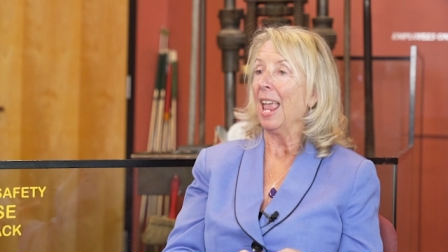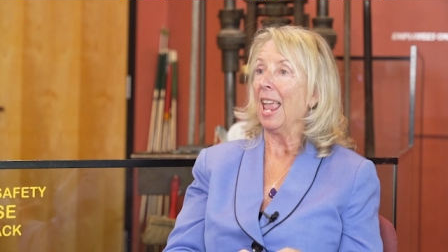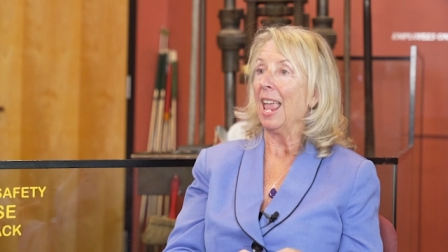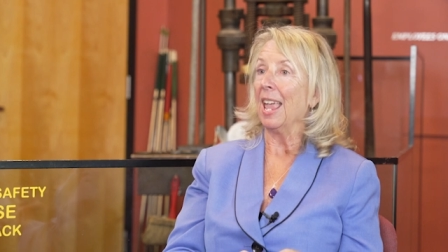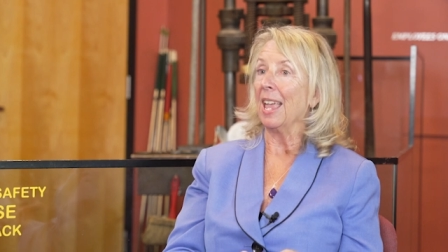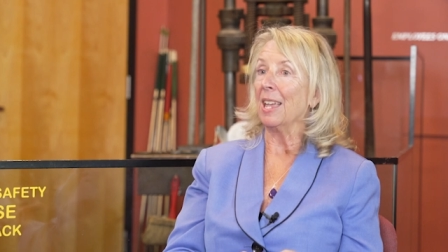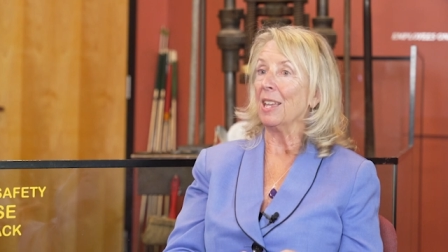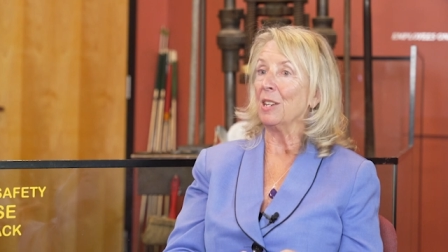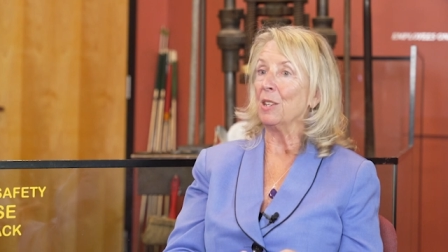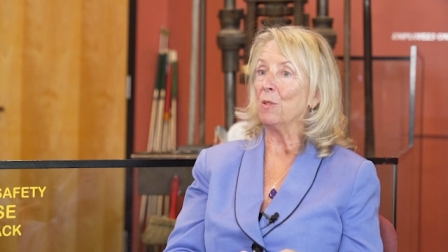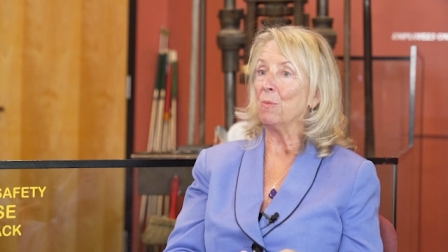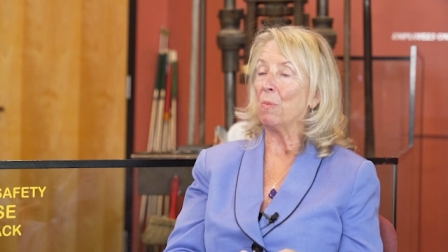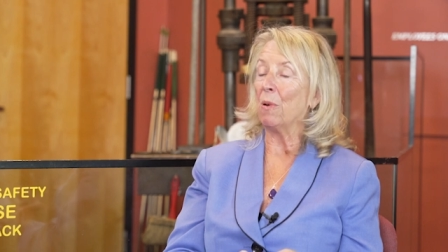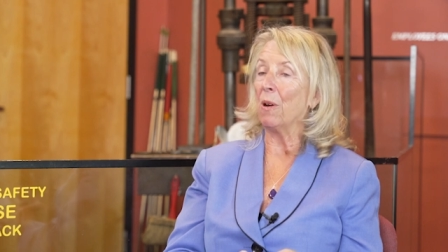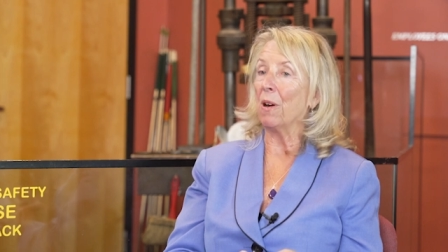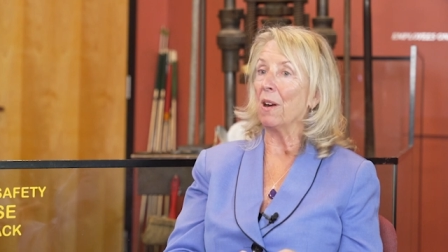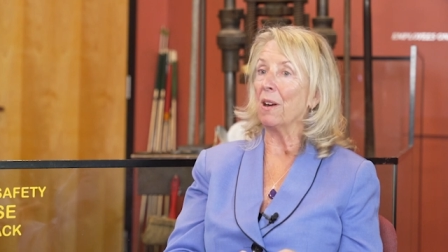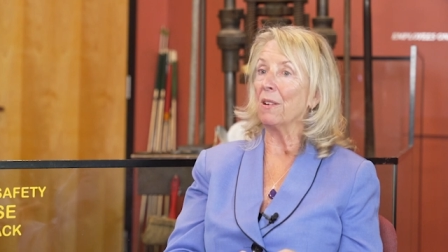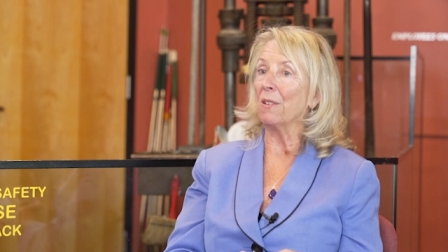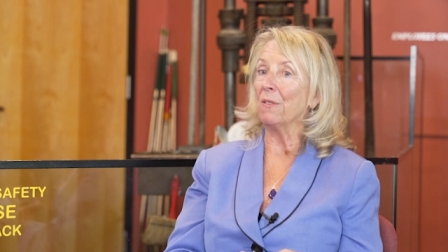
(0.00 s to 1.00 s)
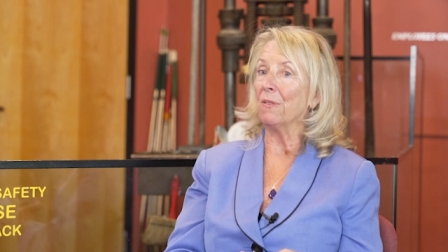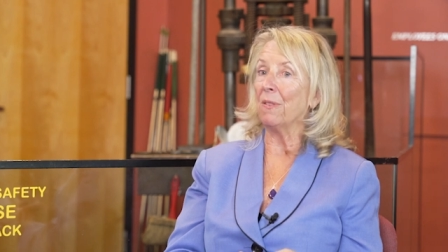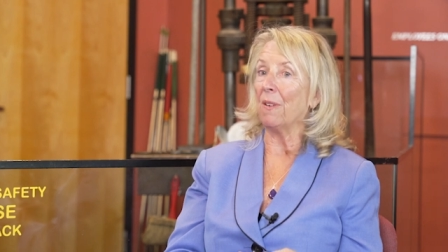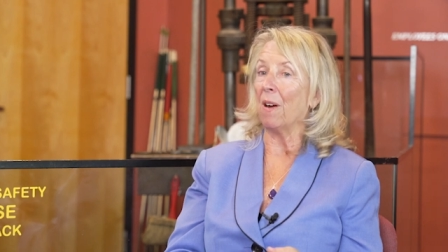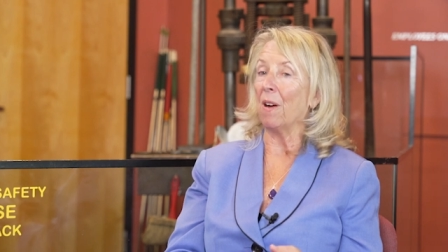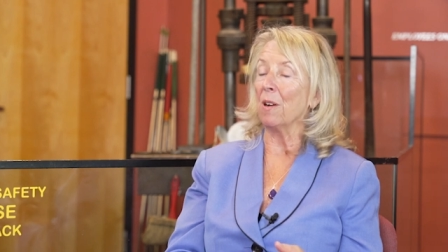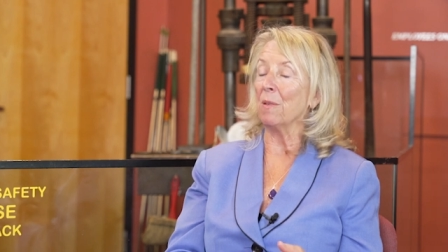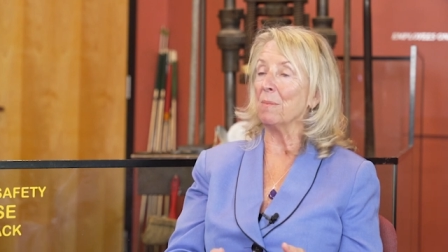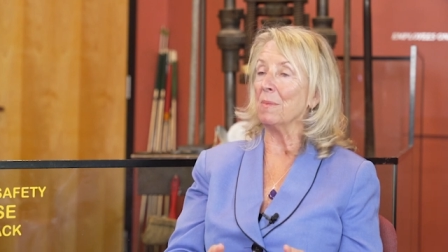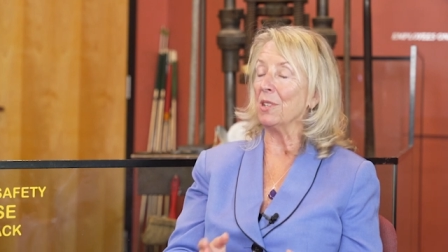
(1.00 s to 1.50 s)
And part of
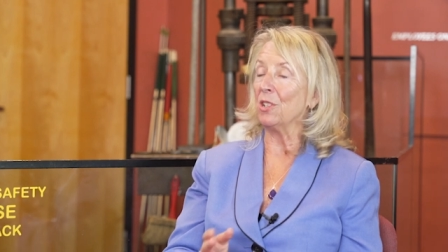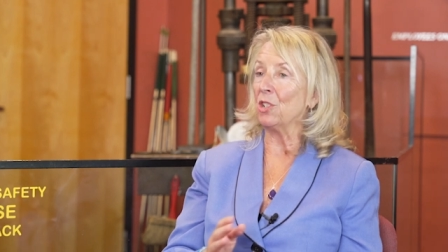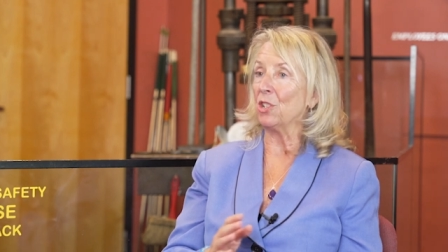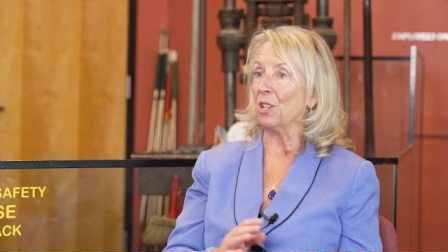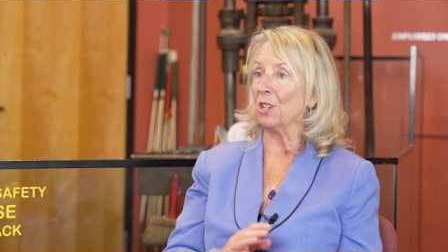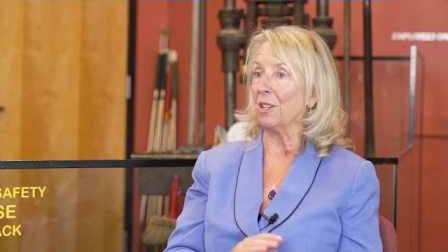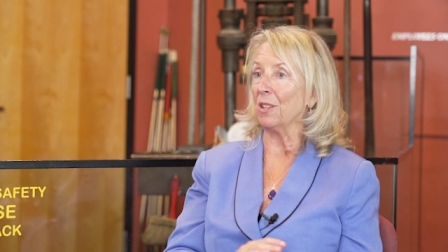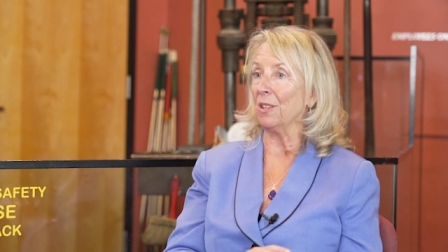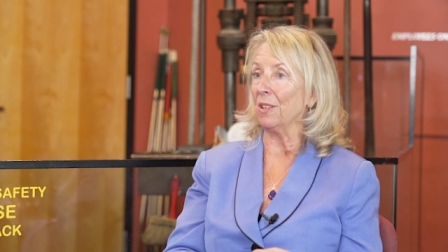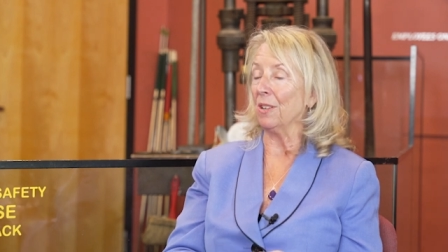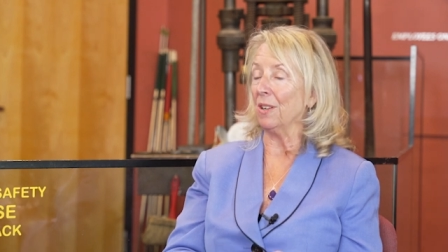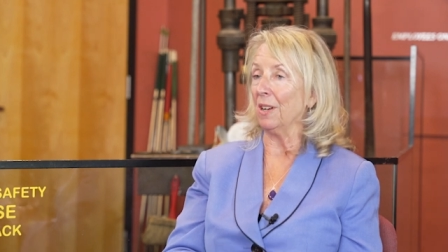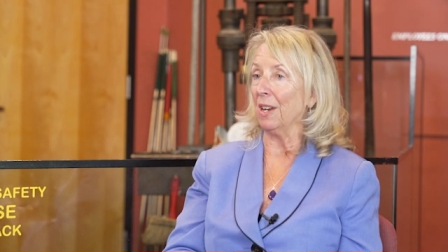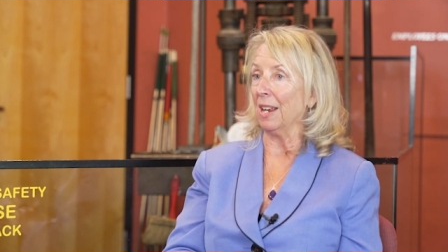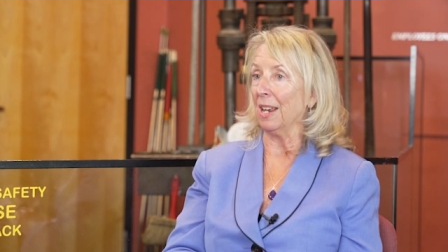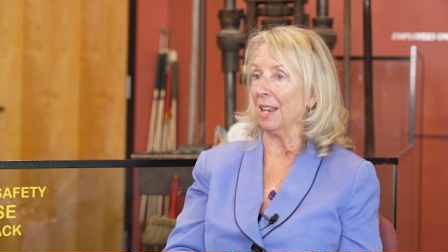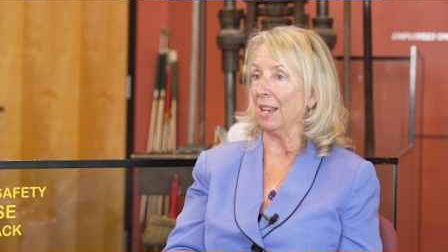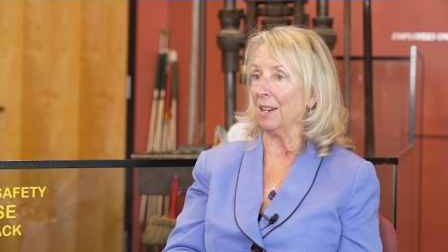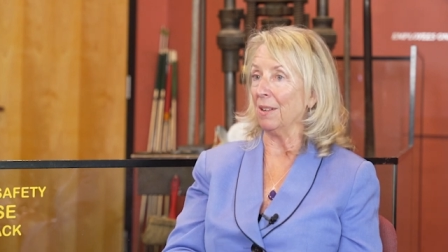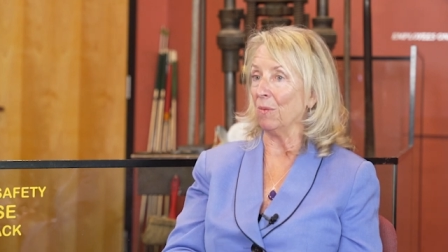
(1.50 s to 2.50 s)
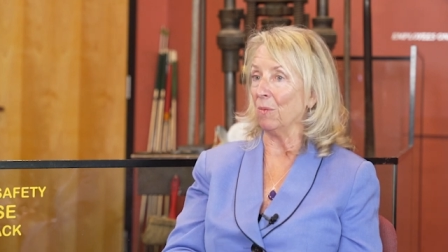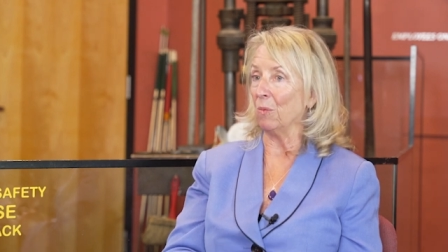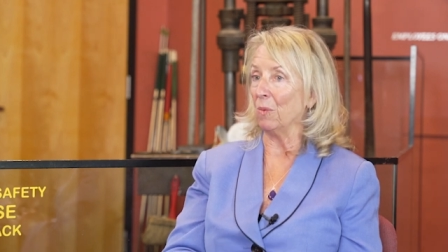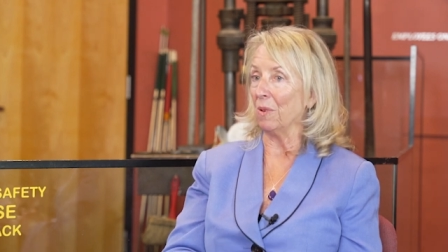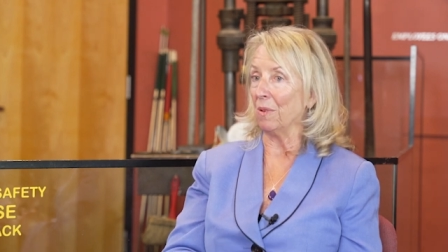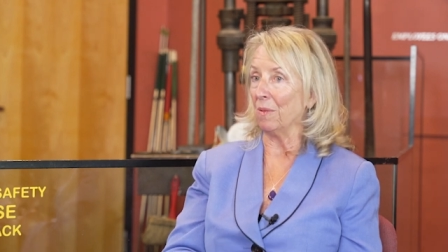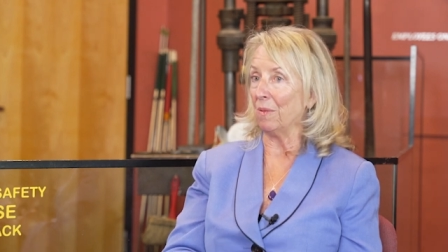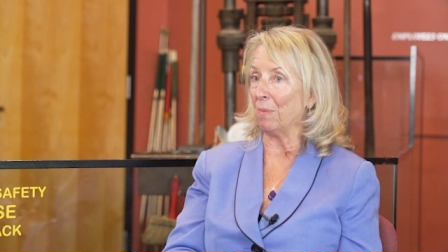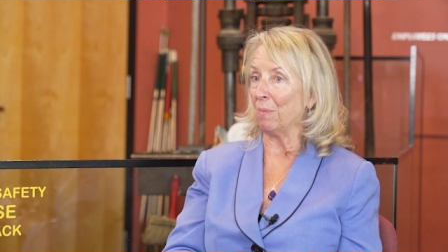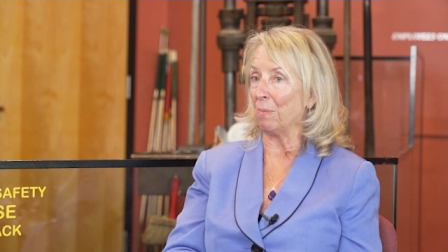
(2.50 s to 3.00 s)
our mission
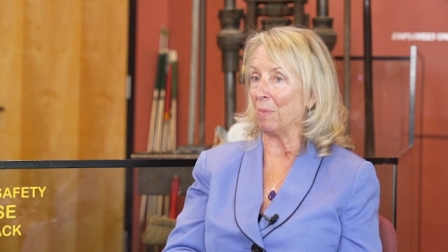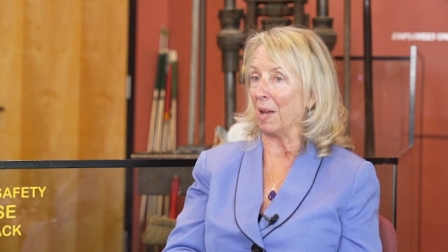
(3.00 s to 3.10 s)
in